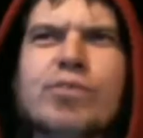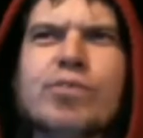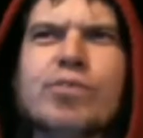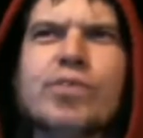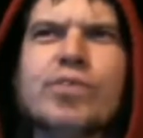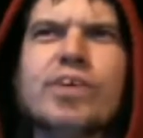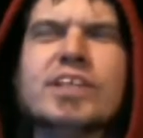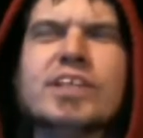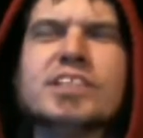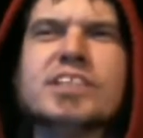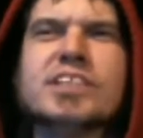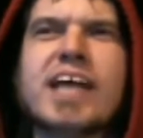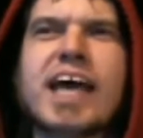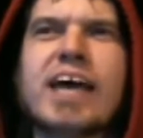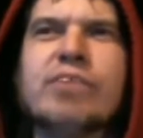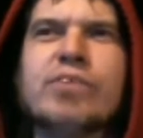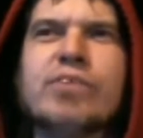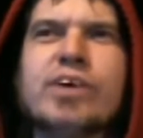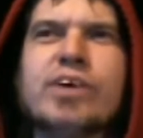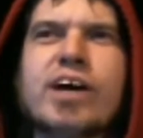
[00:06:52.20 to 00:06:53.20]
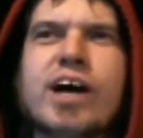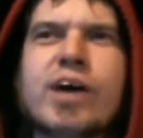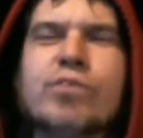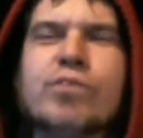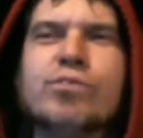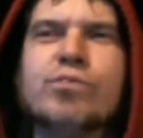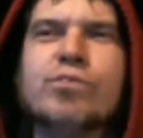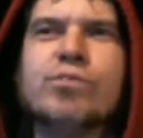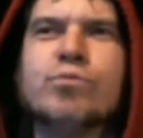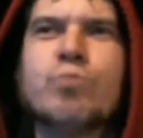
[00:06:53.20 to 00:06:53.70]
remember his name.
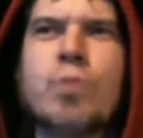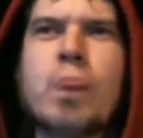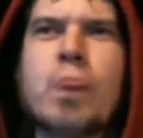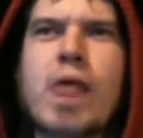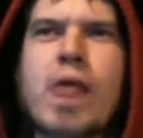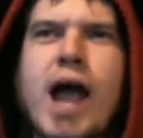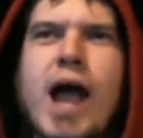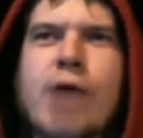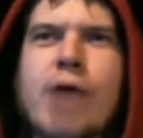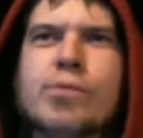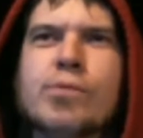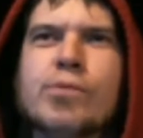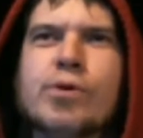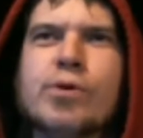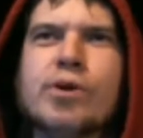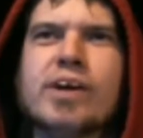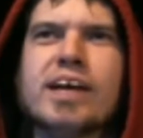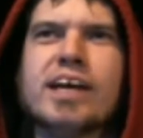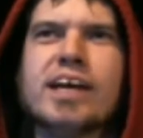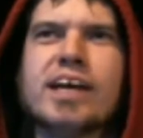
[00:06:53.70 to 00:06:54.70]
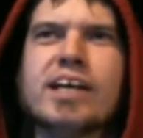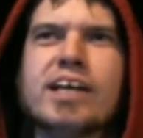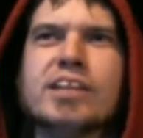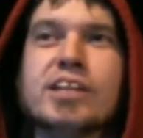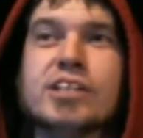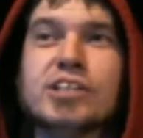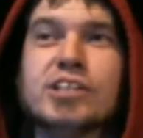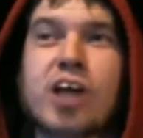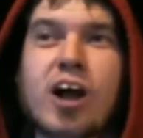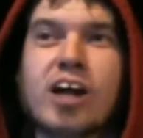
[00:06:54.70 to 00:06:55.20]
I remember in
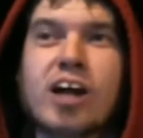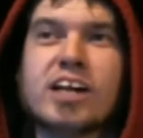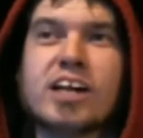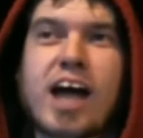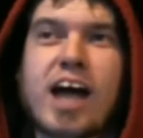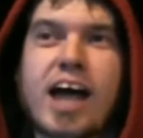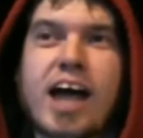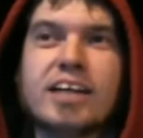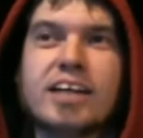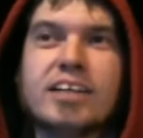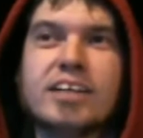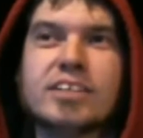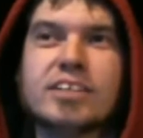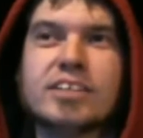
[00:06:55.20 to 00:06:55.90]
The Dark Knight,